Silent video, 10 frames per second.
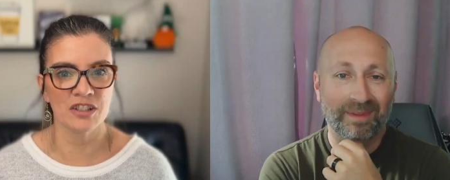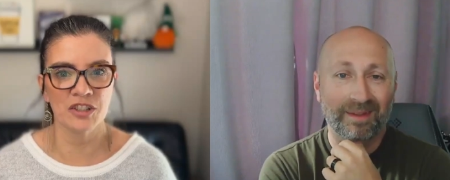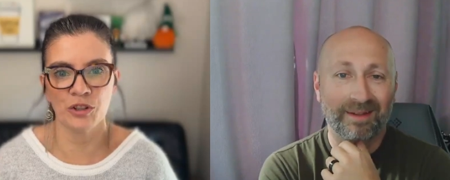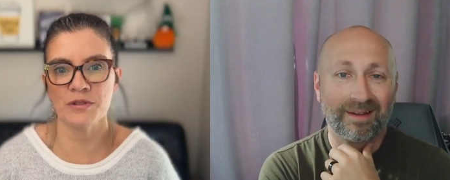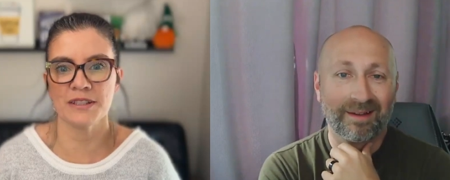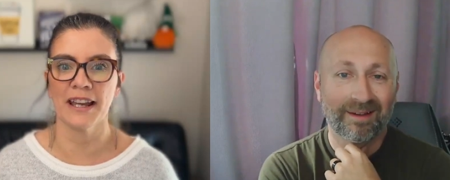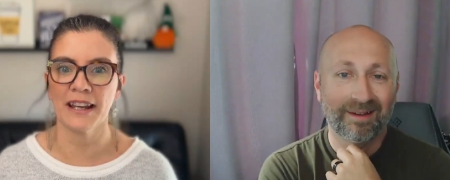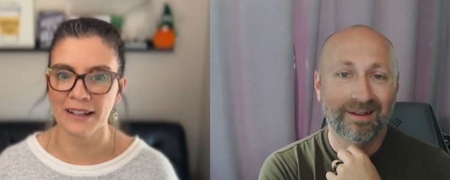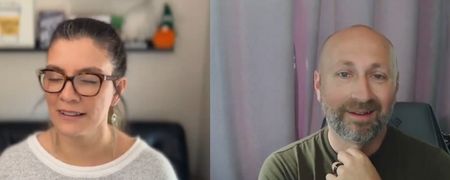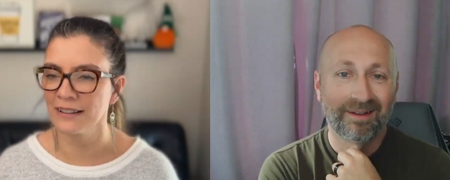Speaker 1: on
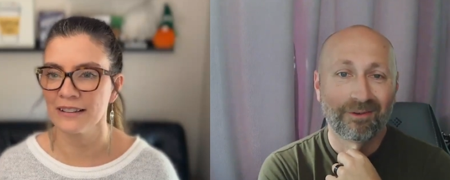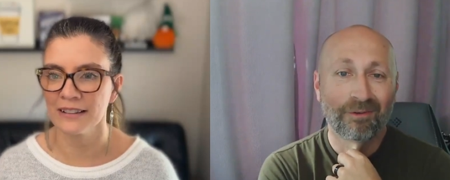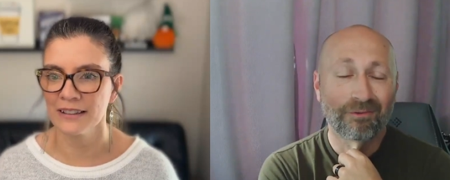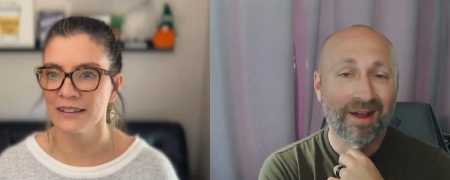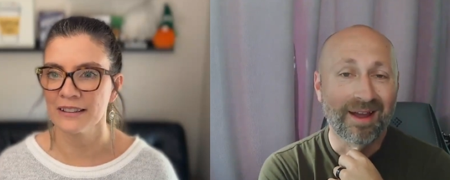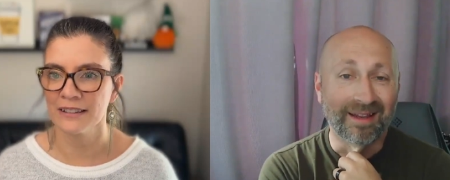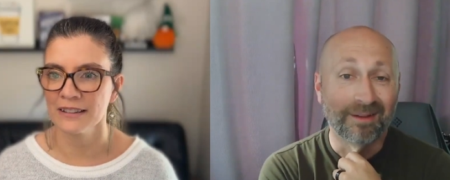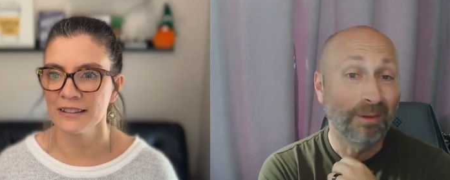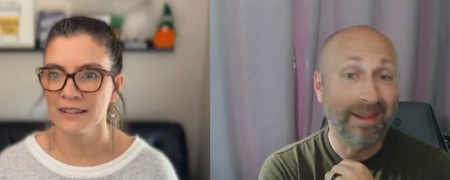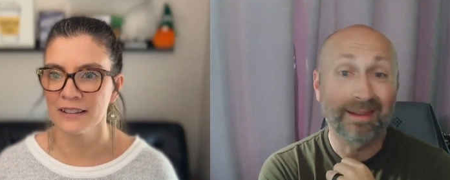tuesday
Speaker 2: right
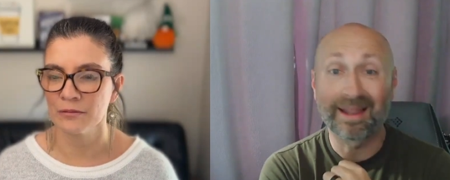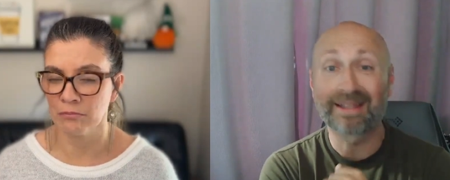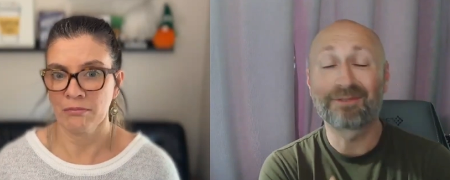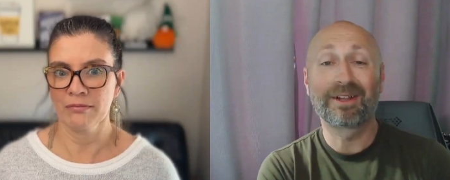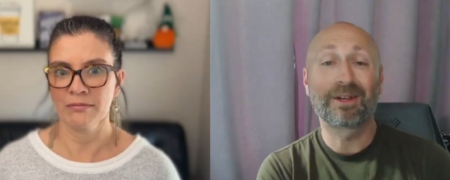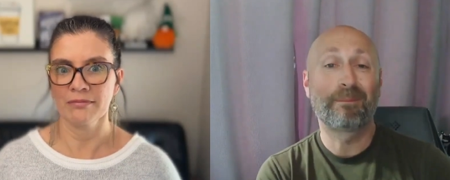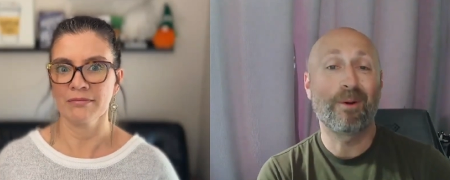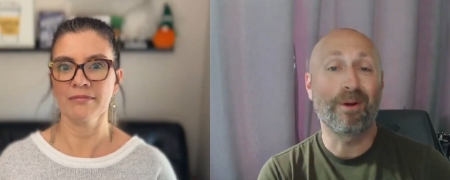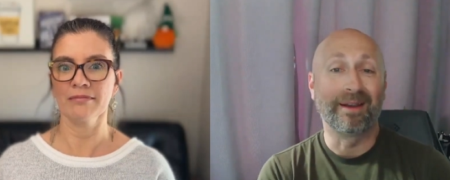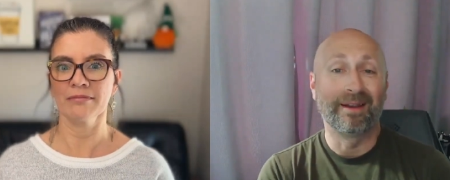that's a really good
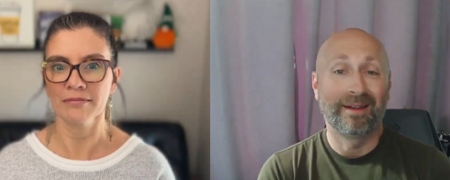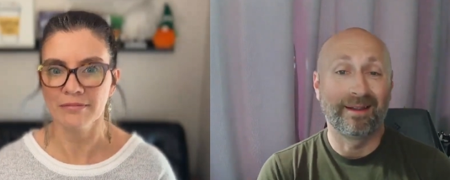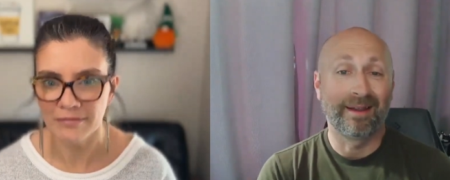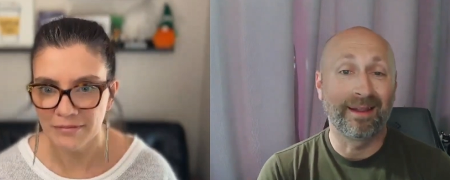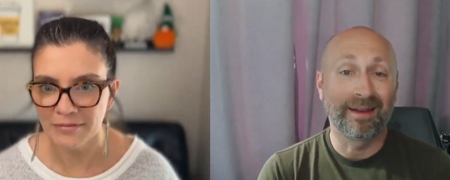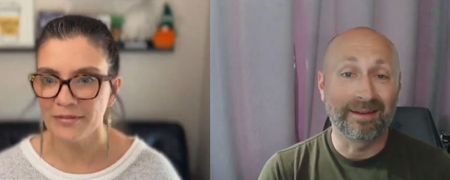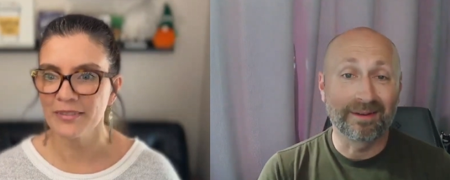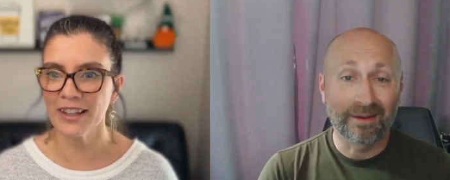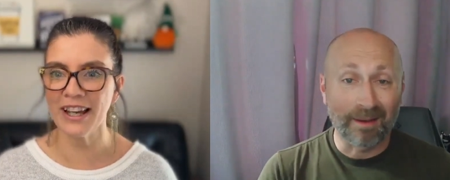point and